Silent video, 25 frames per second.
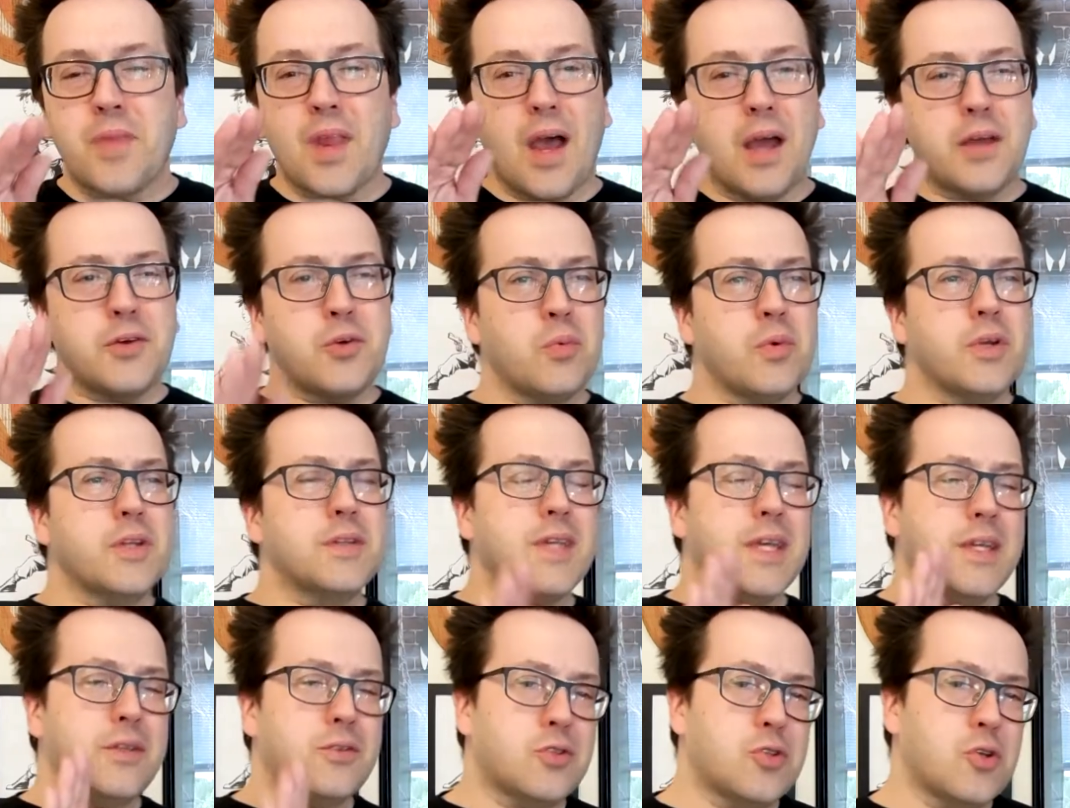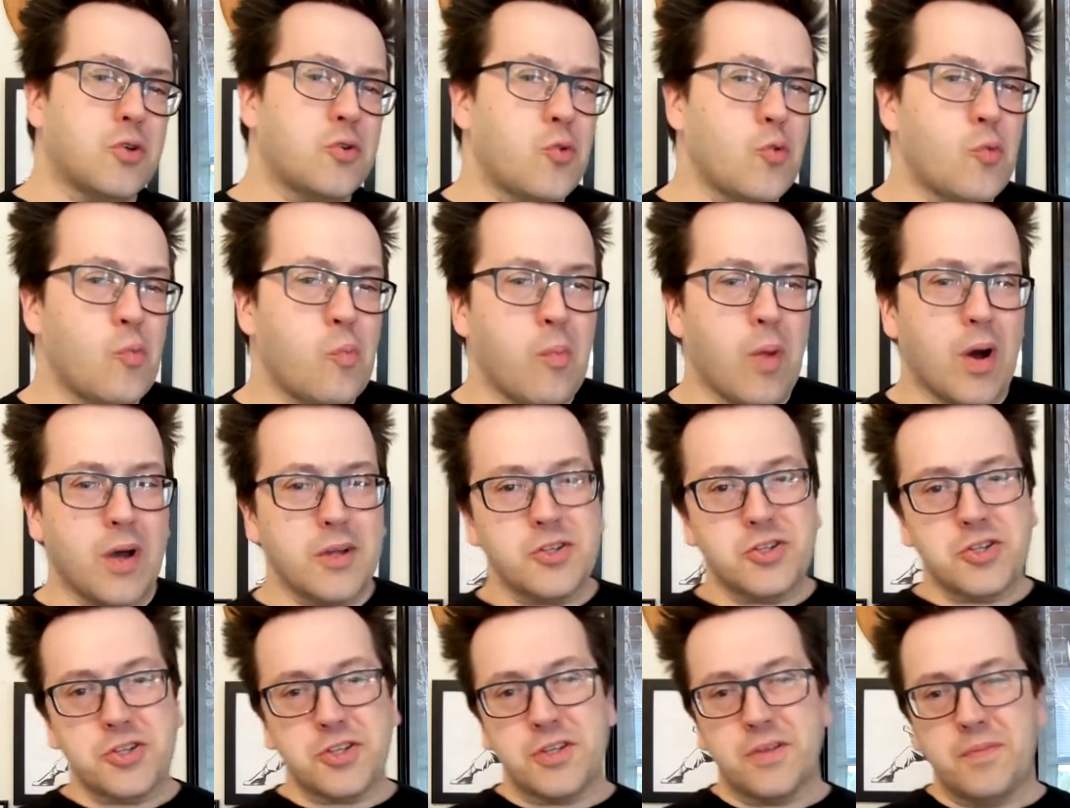I don't want to take too
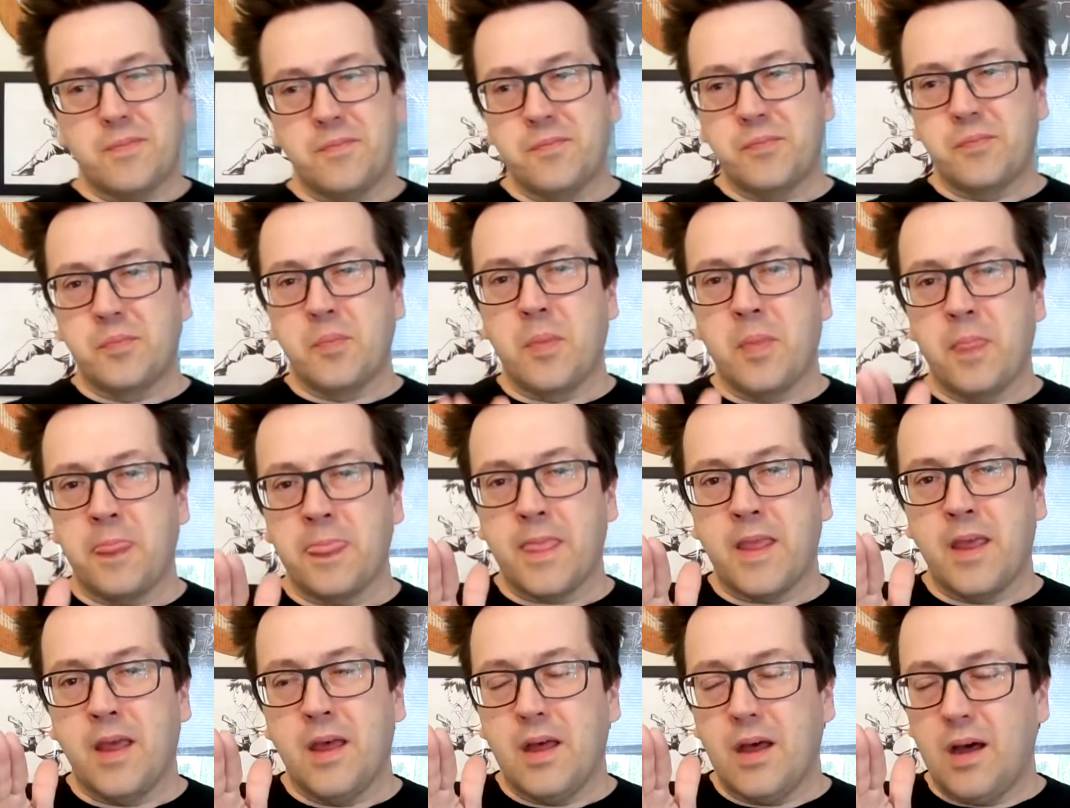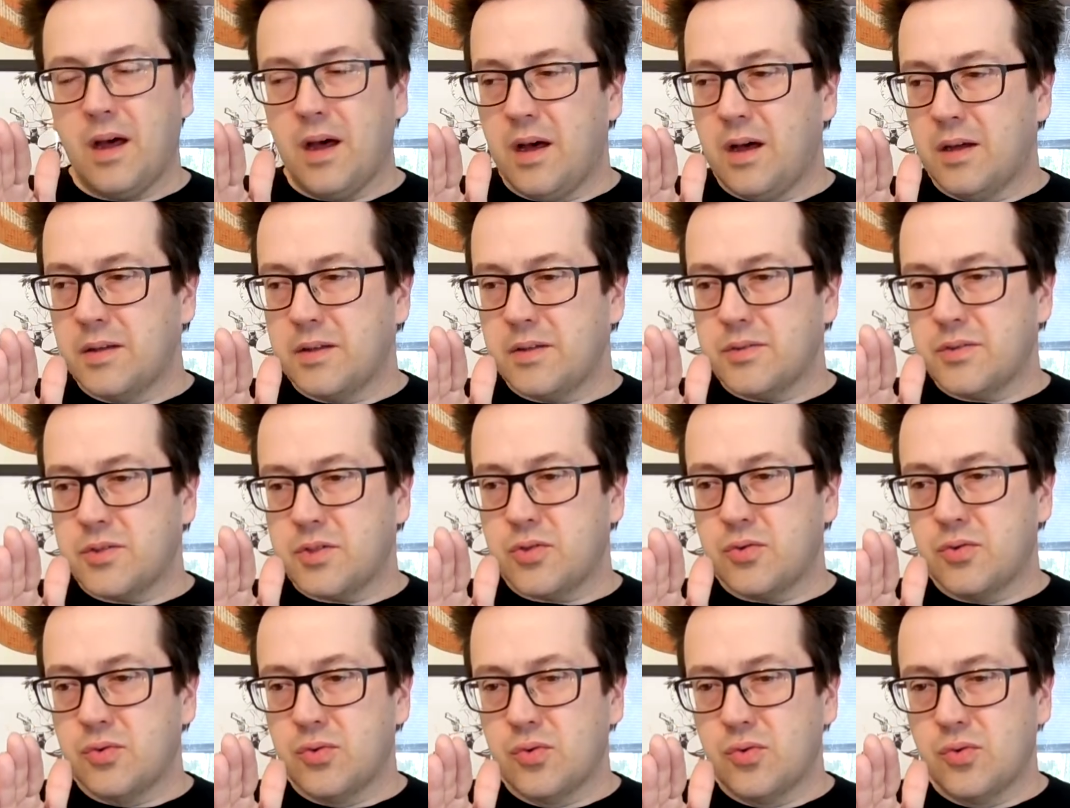much
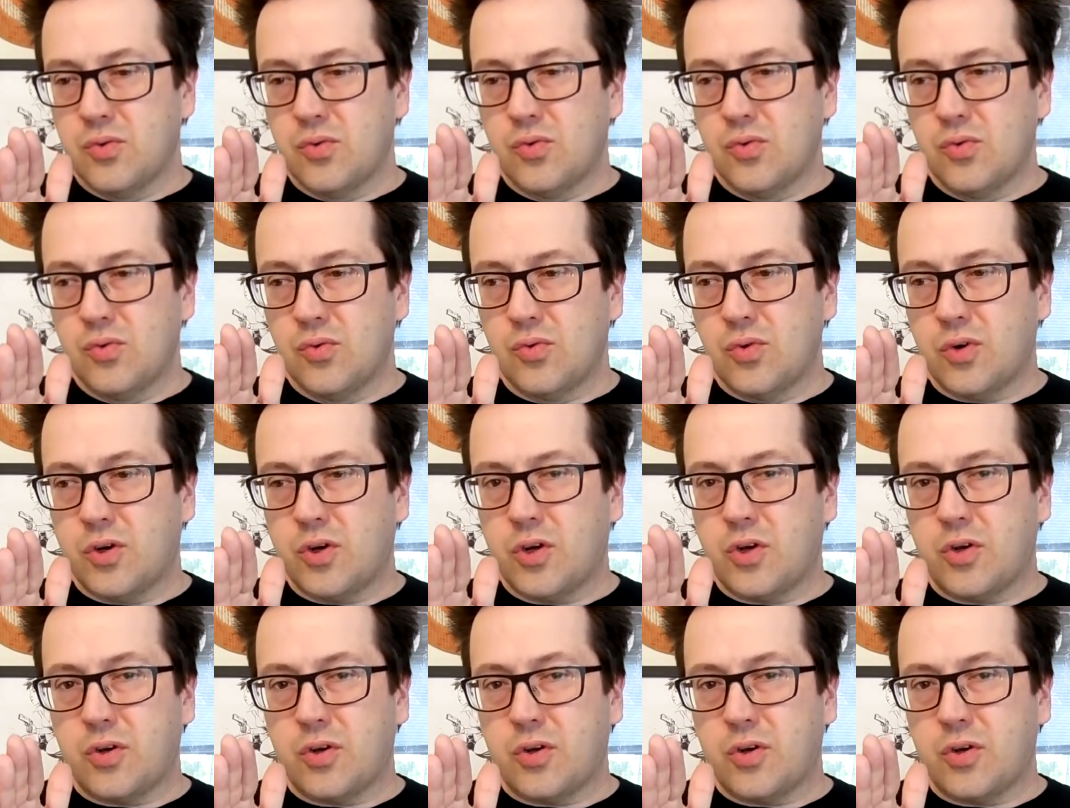to.